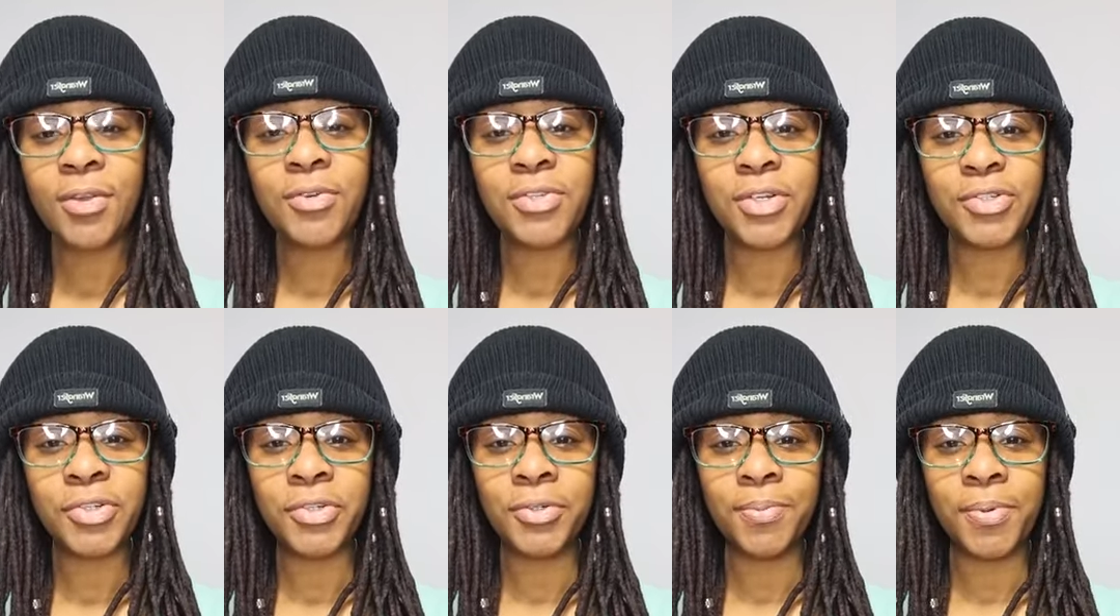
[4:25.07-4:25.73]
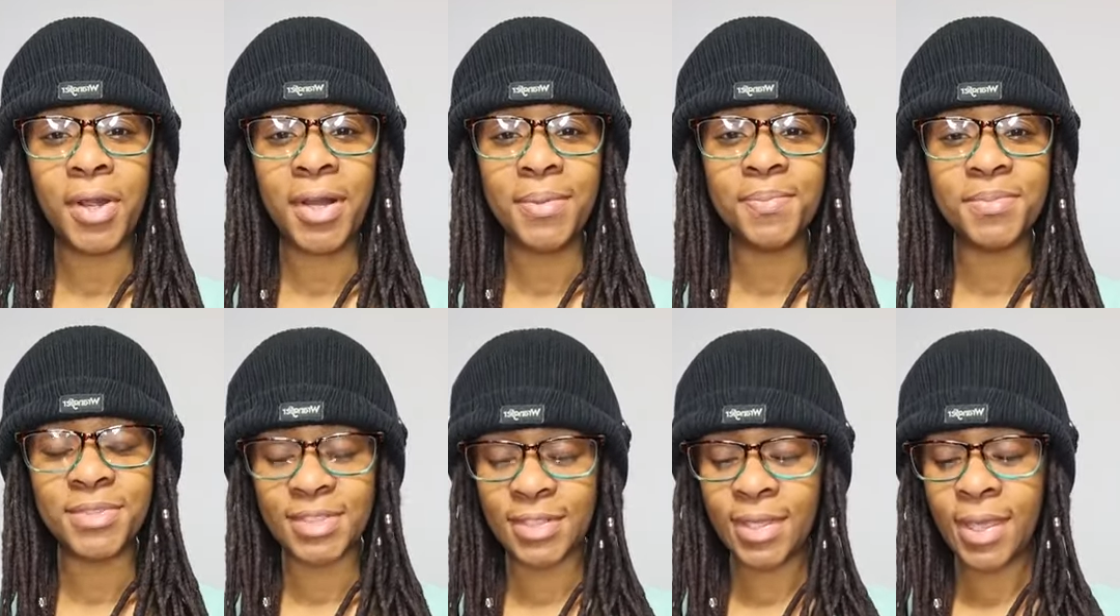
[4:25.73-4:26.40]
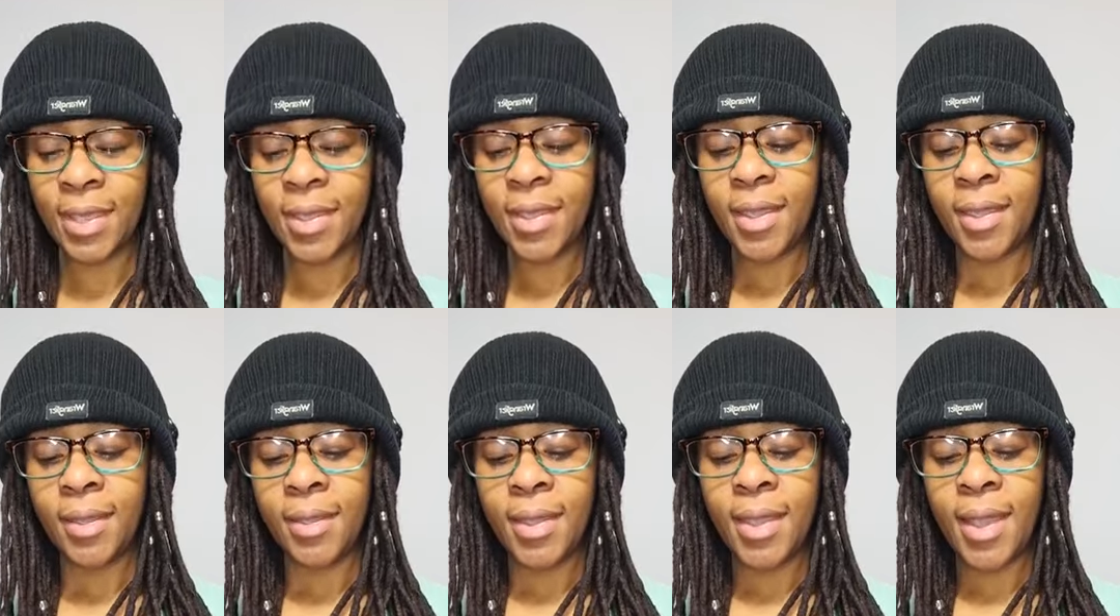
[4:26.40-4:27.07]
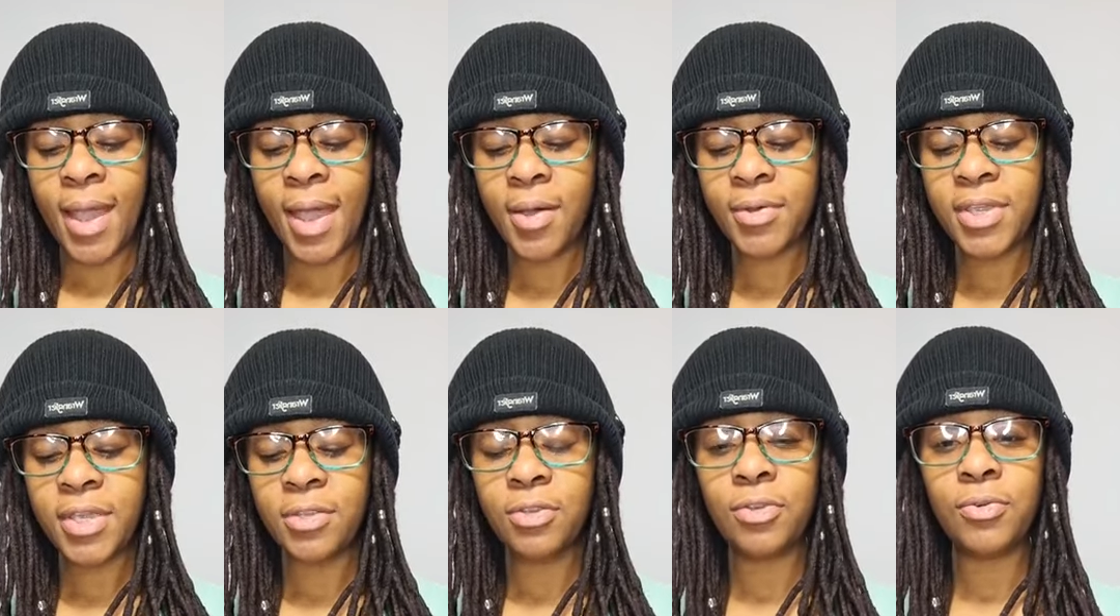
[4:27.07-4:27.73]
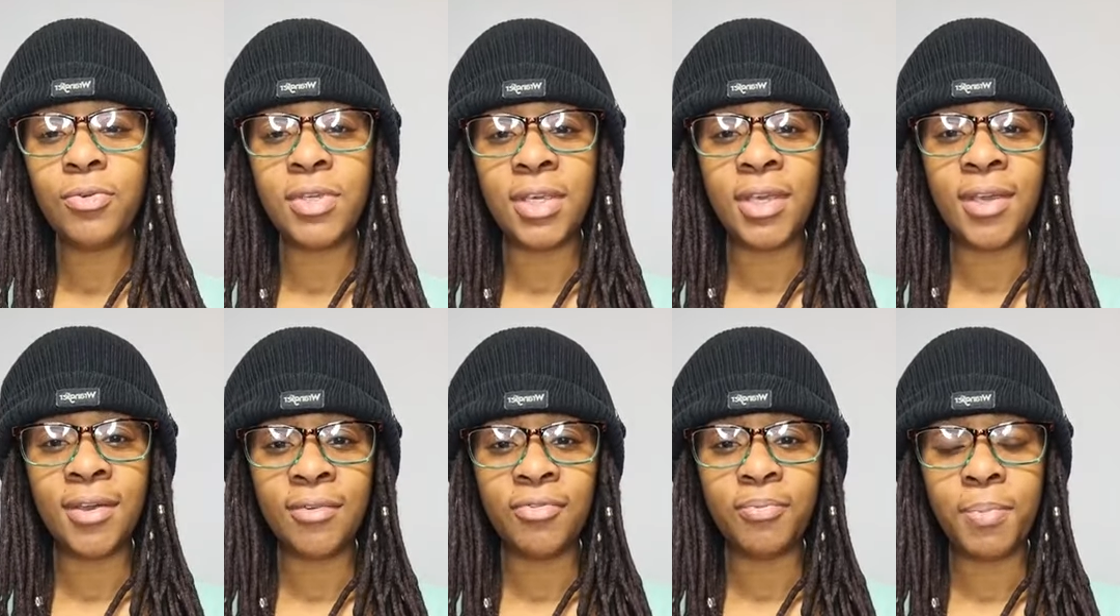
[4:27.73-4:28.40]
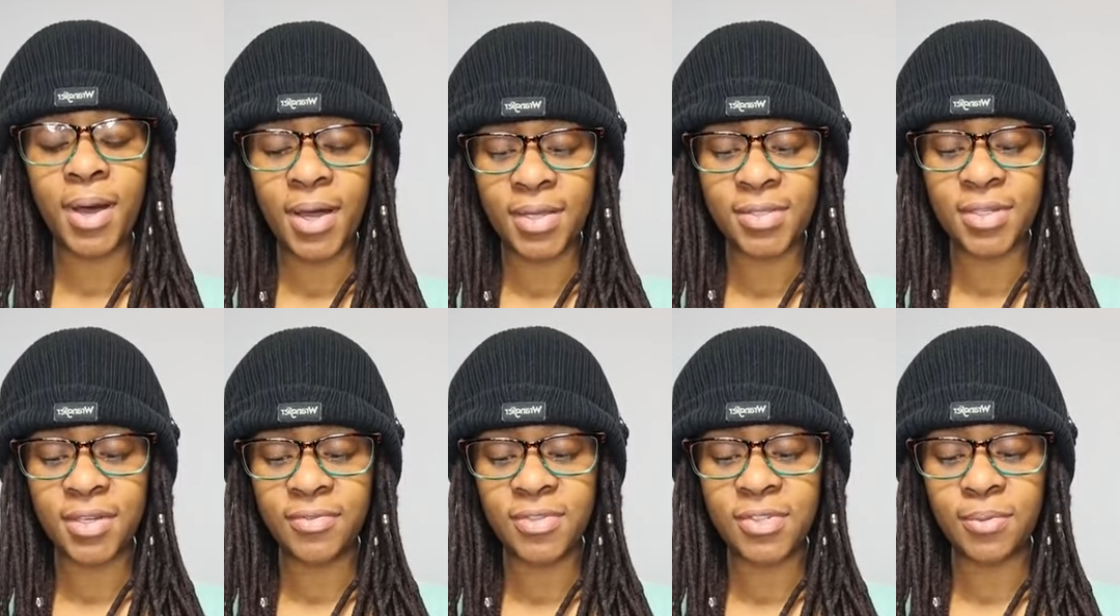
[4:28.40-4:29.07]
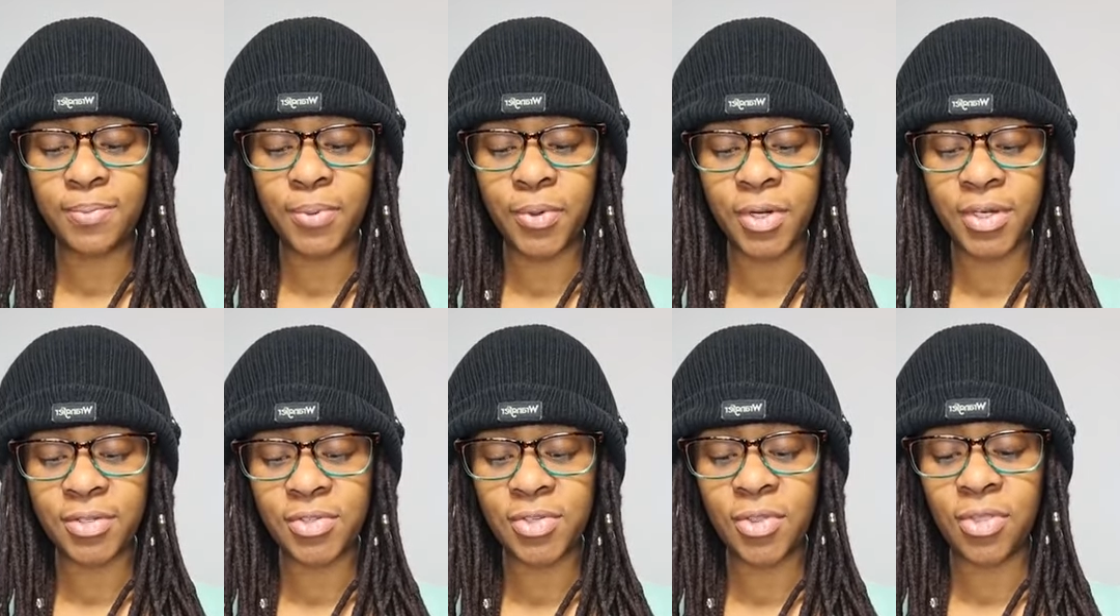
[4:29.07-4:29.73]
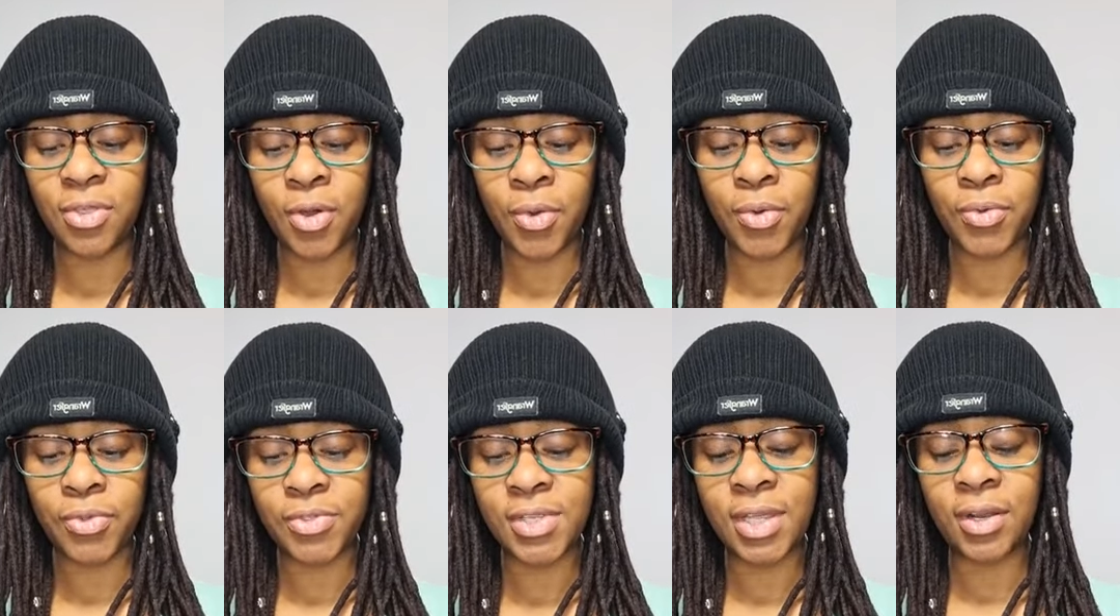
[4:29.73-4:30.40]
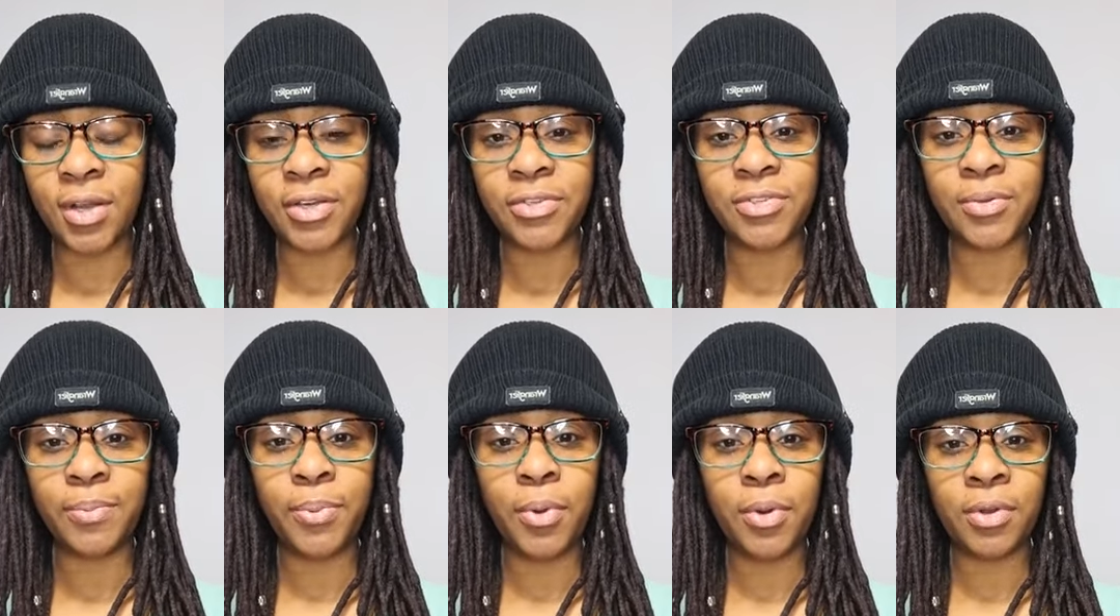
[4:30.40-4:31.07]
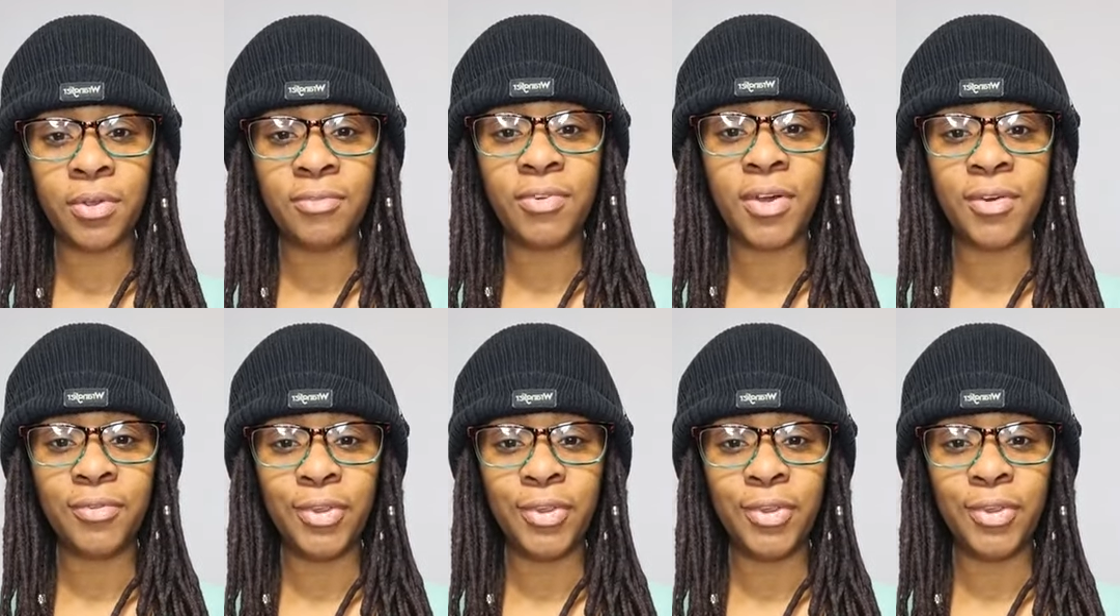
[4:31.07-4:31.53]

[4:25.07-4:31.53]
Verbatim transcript: Here goes our journal prompt. How can you give positive support to those that are supportive